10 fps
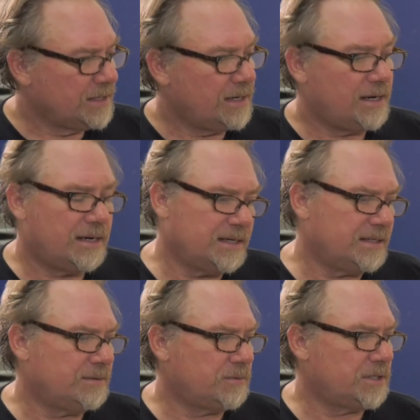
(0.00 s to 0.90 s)

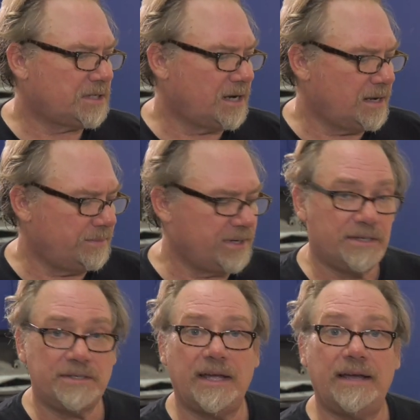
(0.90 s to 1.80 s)
And then what's common
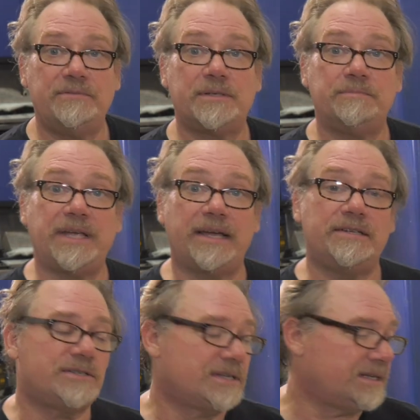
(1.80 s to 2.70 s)
is to have some dents